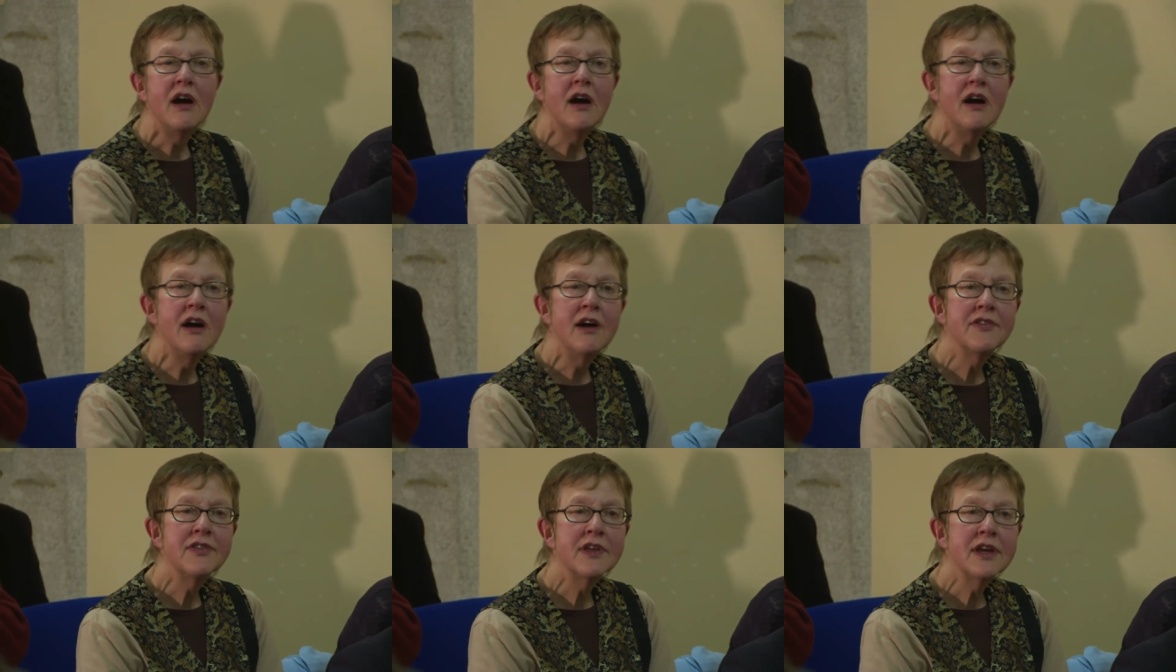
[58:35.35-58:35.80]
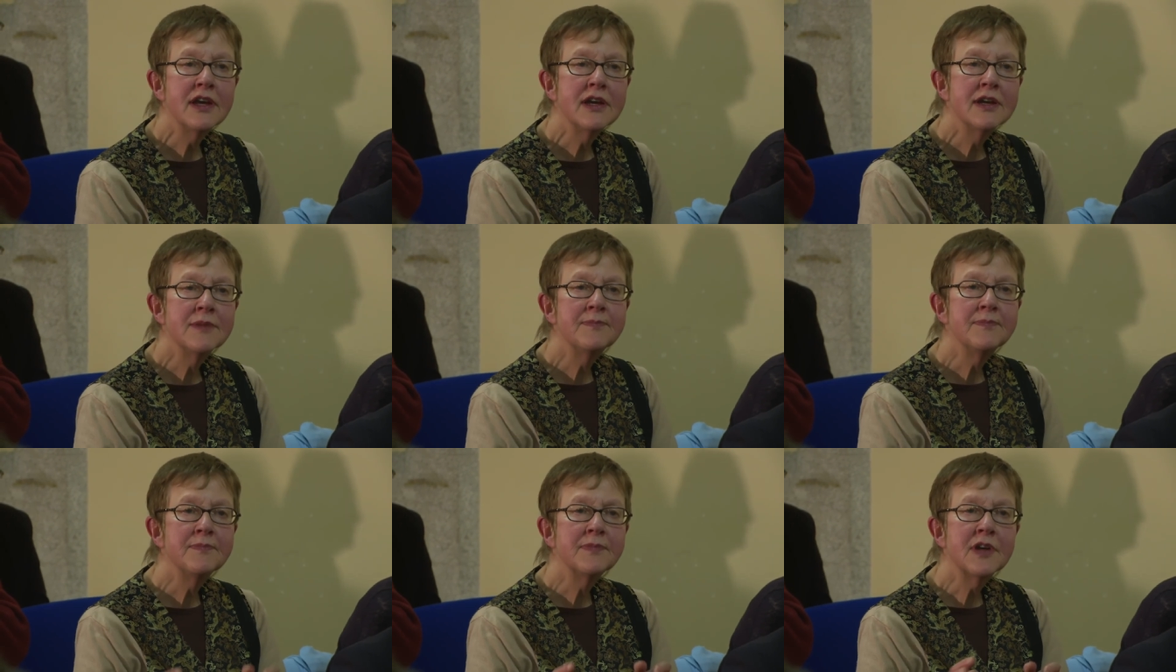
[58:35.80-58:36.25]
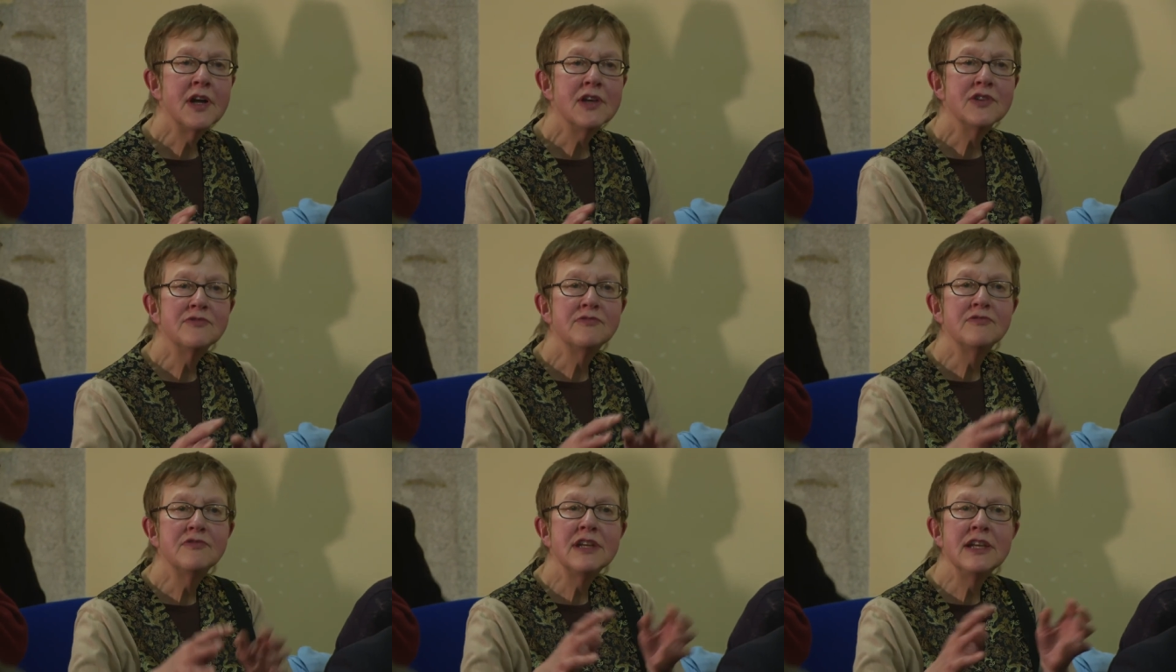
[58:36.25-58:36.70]
Are there
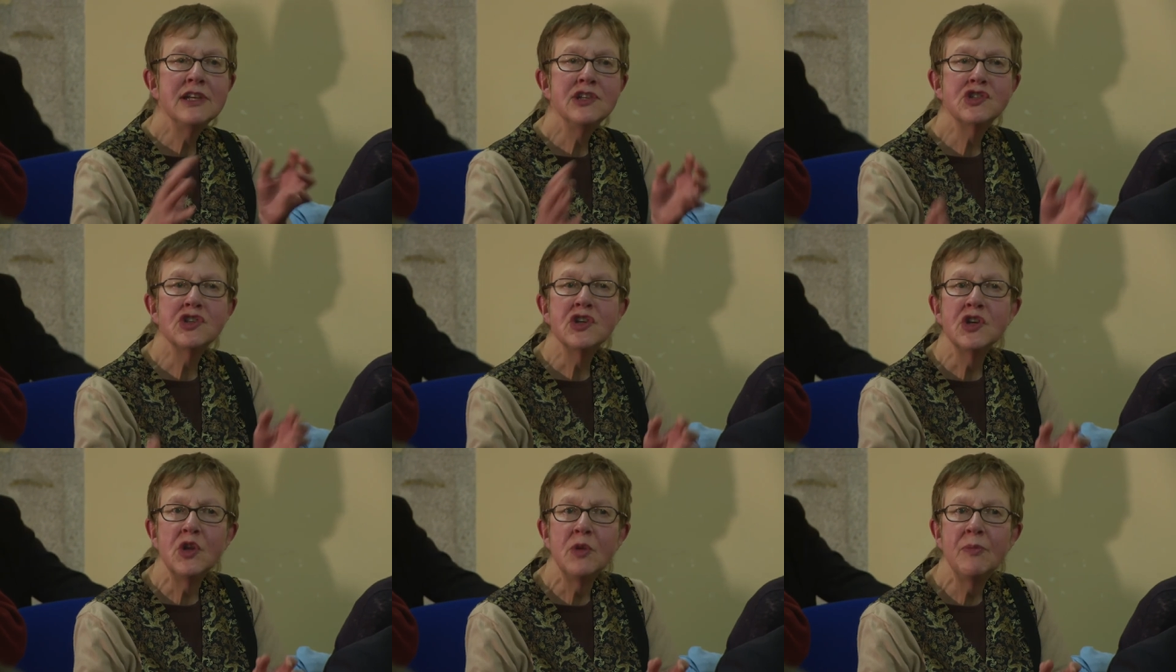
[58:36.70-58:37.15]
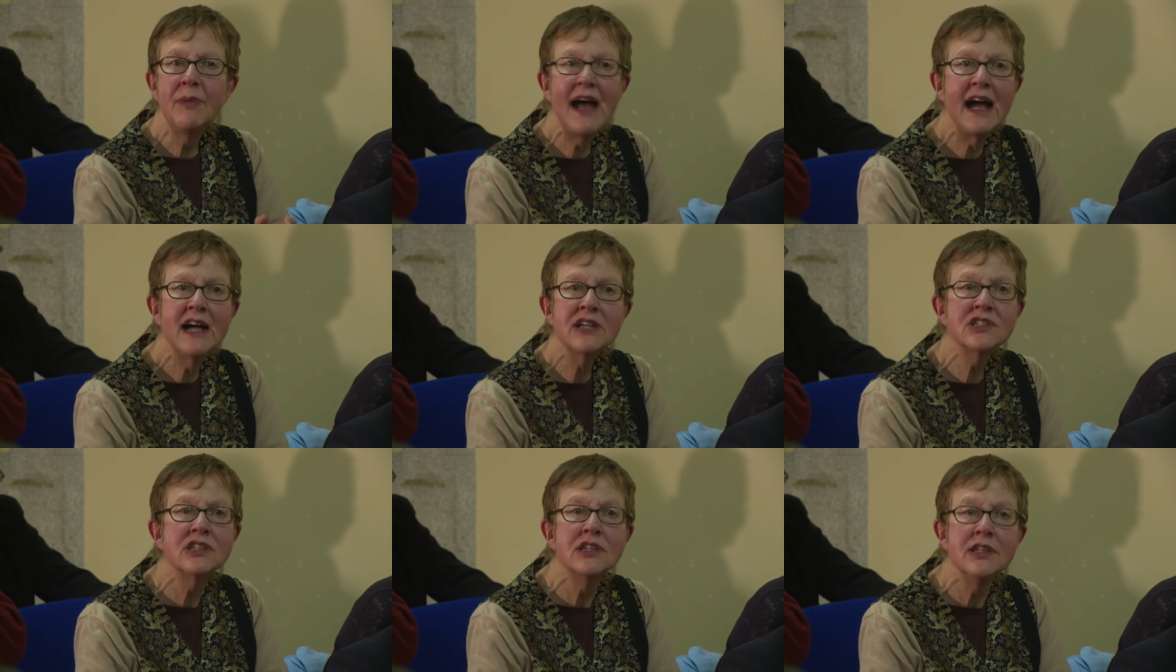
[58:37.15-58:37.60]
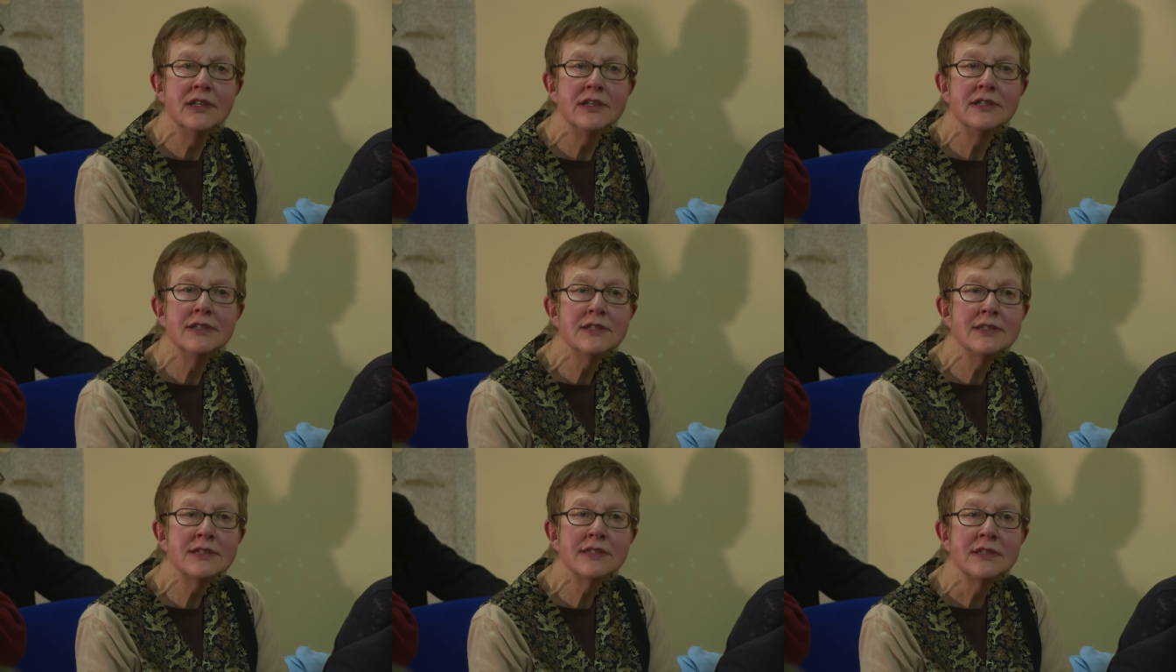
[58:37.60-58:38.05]
kind of regional
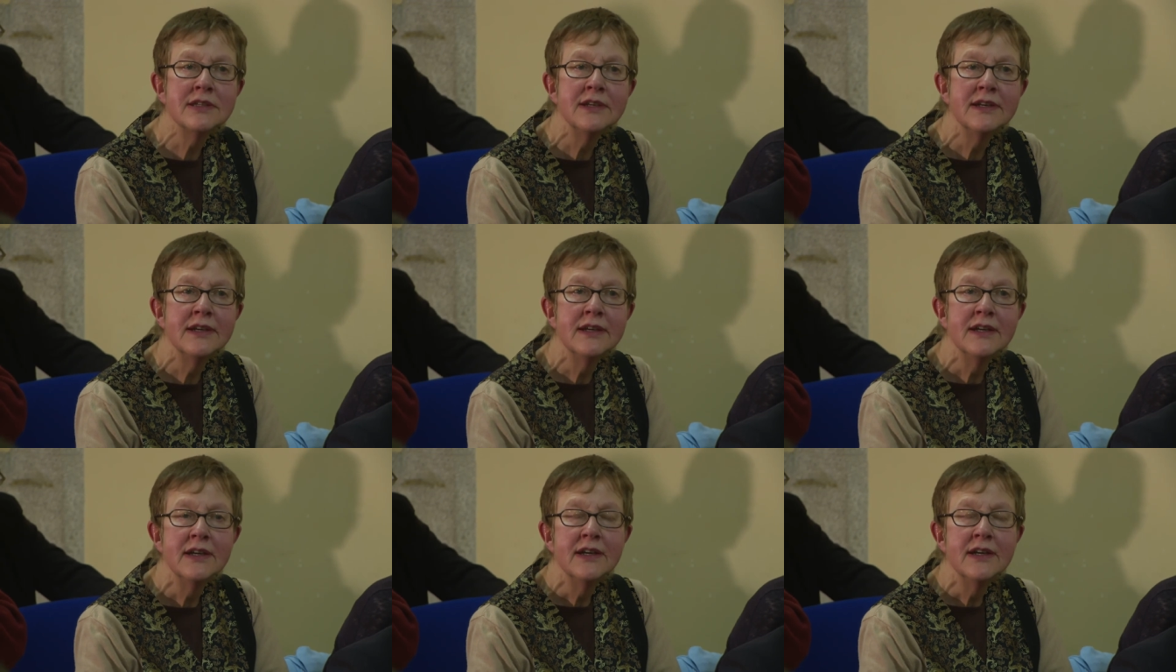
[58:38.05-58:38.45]
patterns